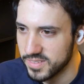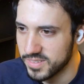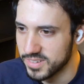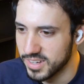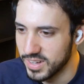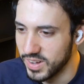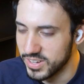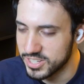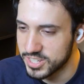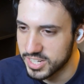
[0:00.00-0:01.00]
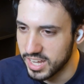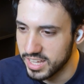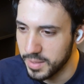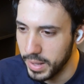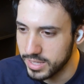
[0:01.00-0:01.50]
Oh shit,
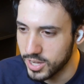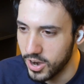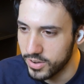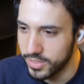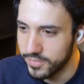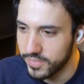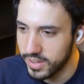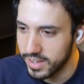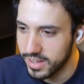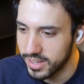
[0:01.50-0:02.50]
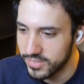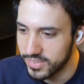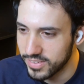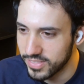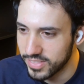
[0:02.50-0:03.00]
he about to turn the fuck up.
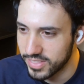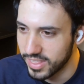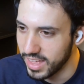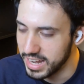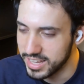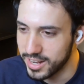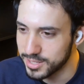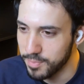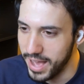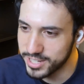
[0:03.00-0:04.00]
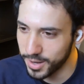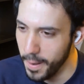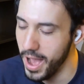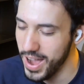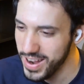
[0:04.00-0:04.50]
He got his magic
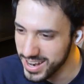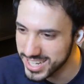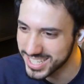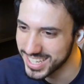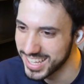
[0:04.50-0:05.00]
powers.